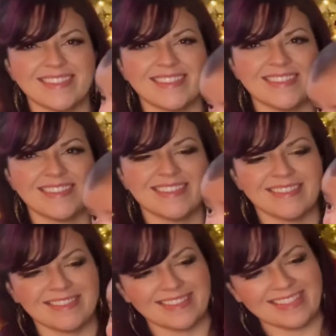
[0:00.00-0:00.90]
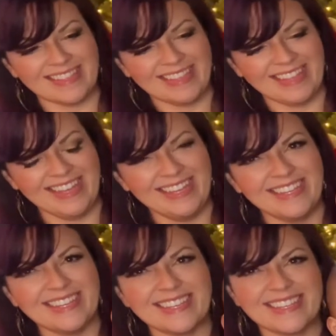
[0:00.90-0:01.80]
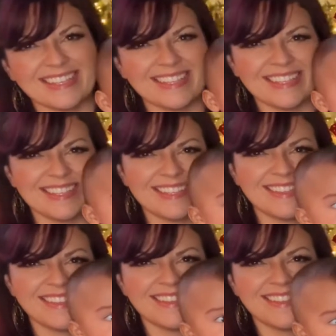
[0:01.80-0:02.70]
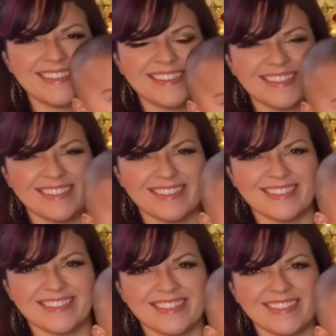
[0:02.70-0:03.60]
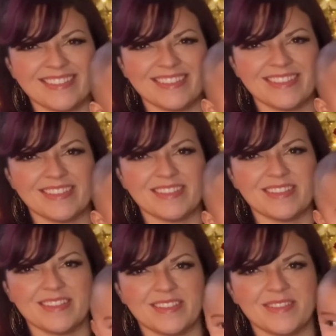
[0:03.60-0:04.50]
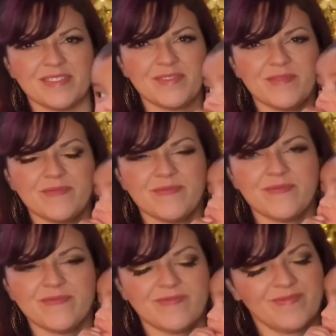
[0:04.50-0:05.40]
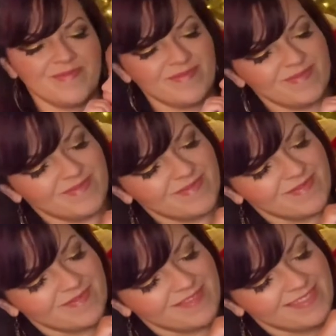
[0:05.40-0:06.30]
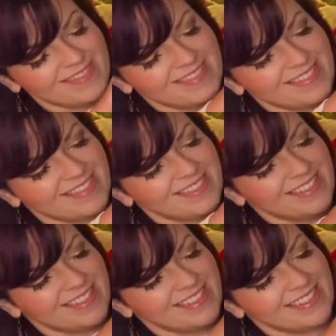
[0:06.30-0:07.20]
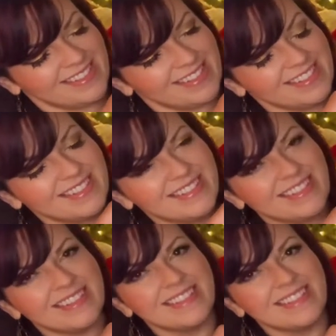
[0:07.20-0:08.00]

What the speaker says: No words are spoken by the person on screen.